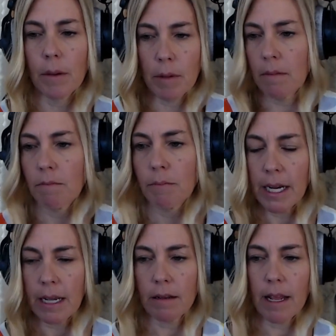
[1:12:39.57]
I mean,
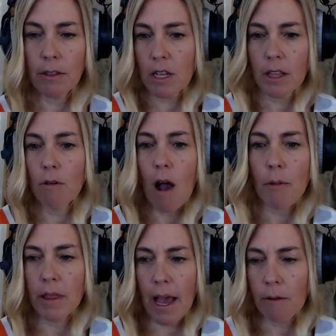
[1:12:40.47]
period. And there's nothing
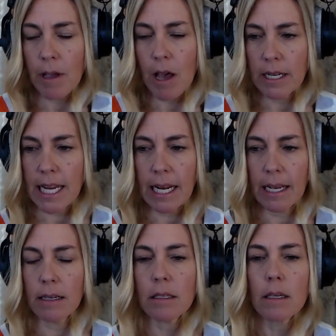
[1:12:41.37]
wrong with that. We all need
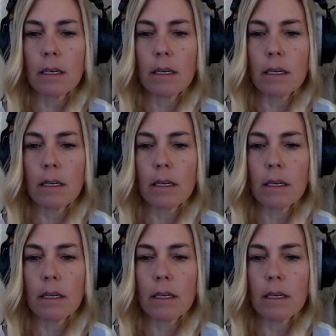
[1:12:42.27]
it.